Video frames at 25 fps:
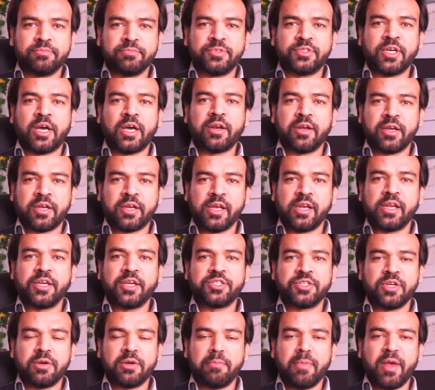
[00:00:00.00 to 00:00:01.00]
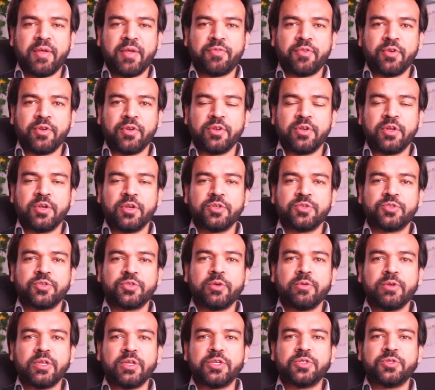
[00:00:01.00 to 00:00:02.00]
data collection method.
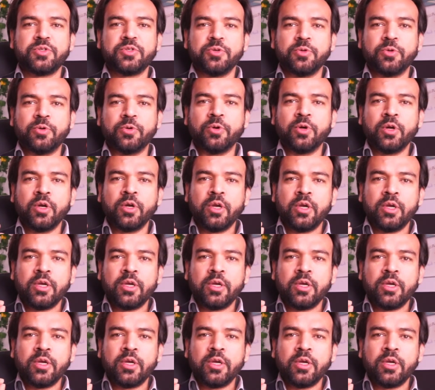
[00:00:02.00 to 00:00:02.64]
So you need to